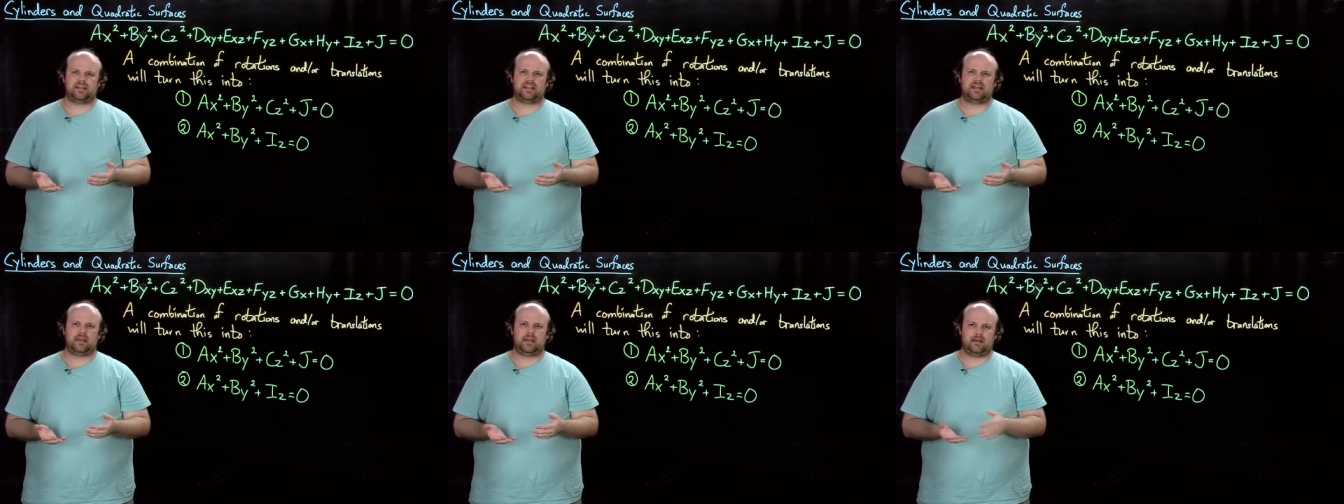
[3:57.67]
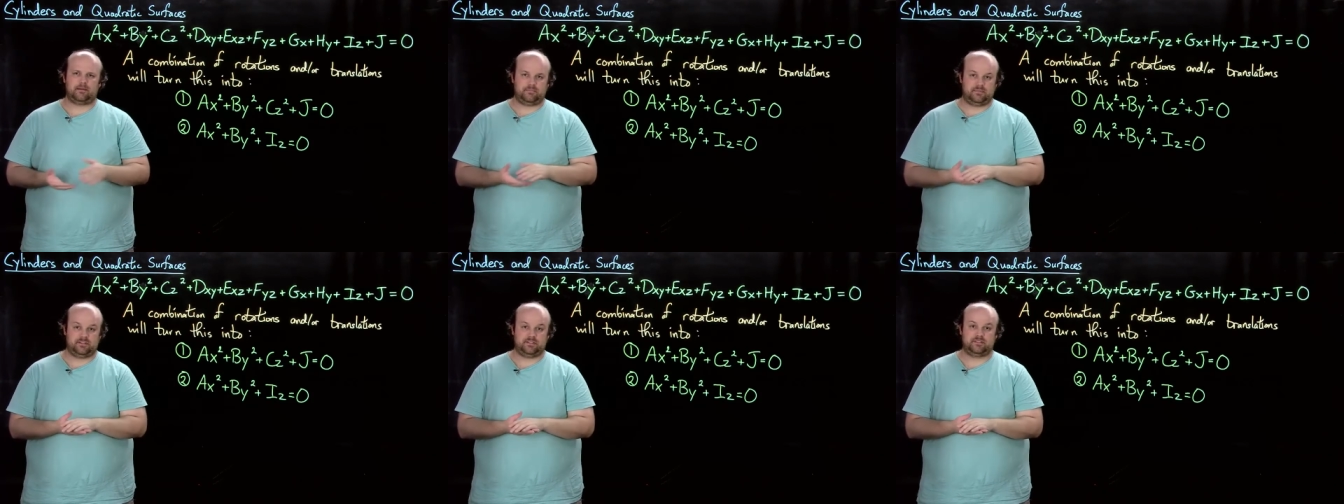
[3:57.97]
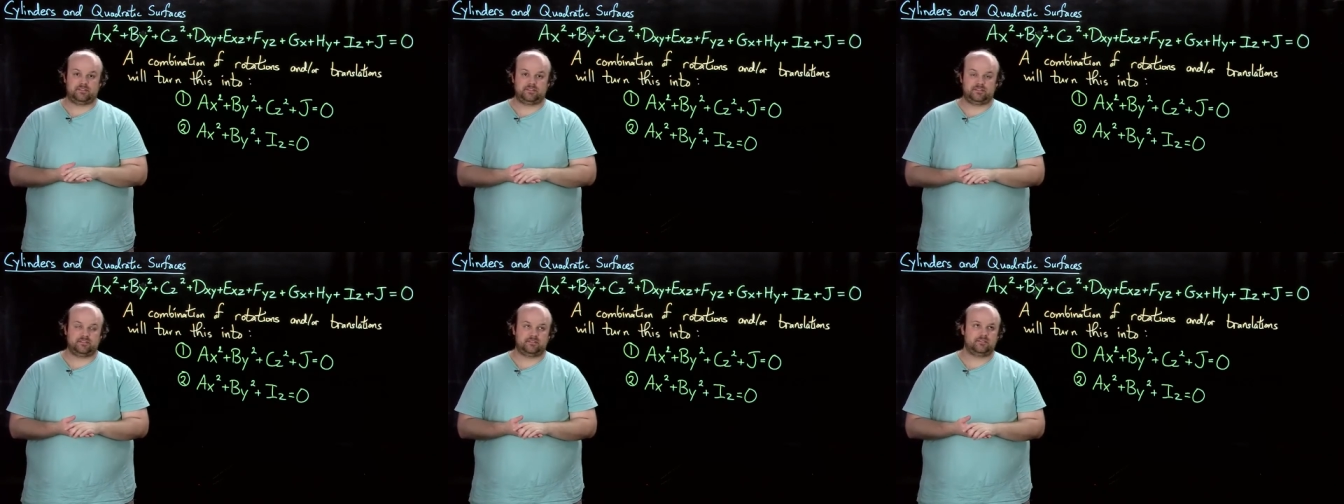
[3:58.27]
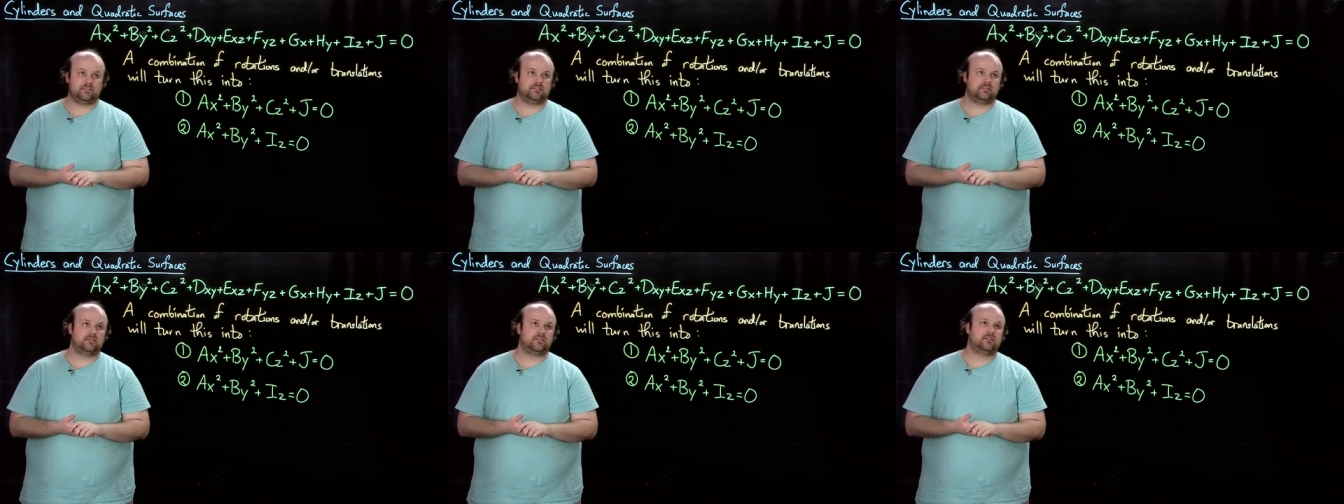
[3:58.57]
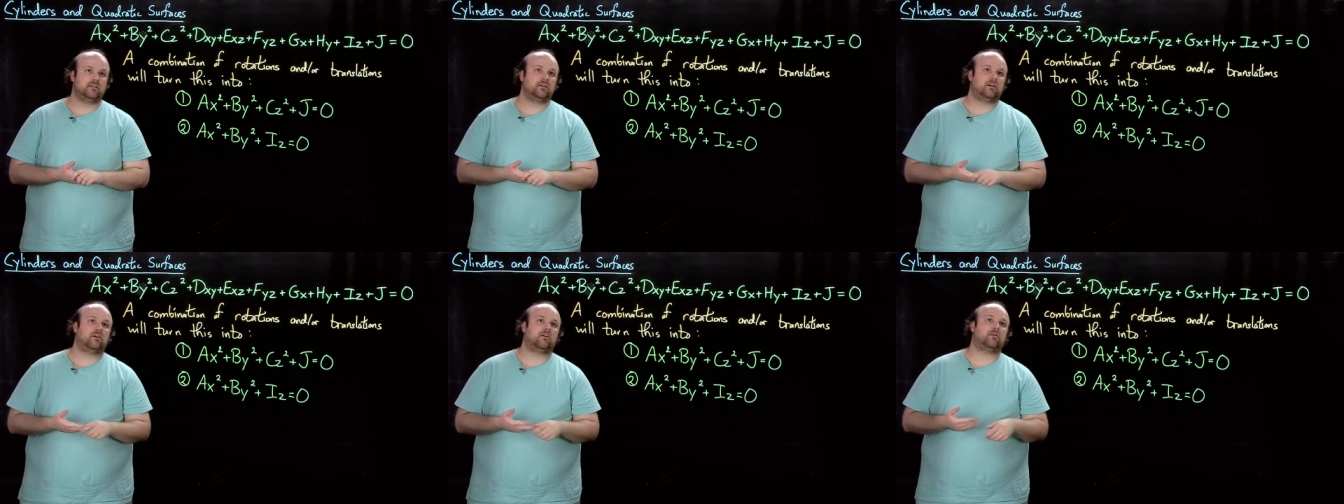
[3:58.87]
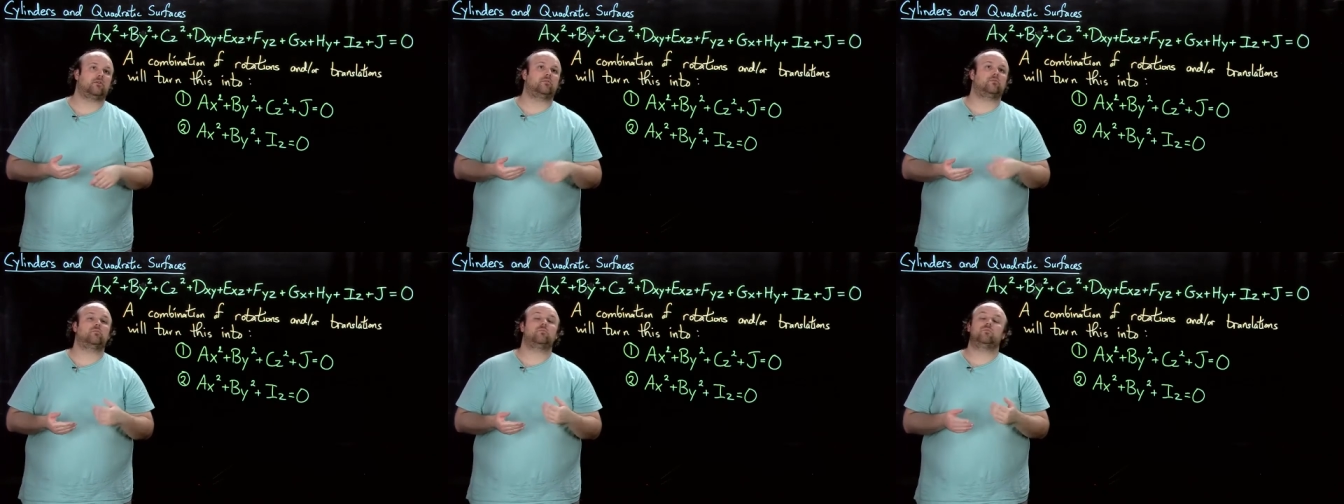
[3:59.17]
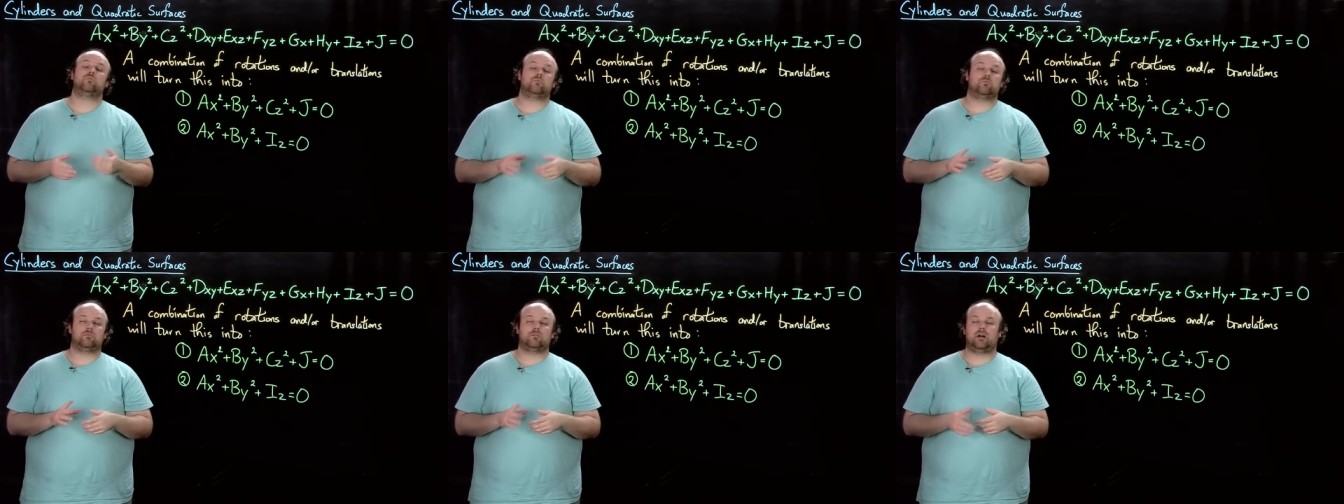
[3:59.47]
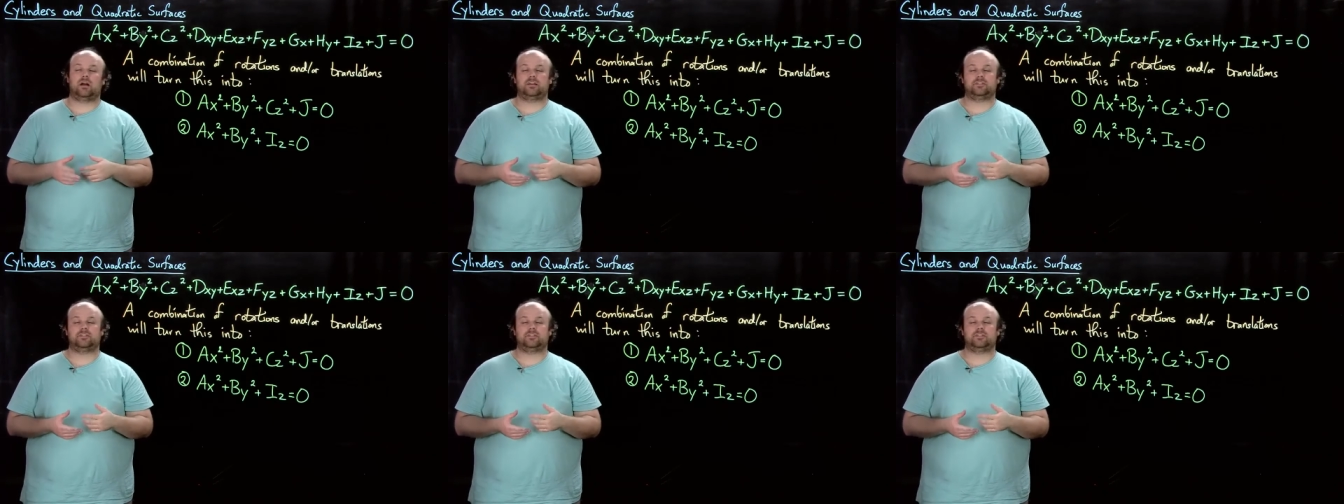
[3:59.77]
happens or I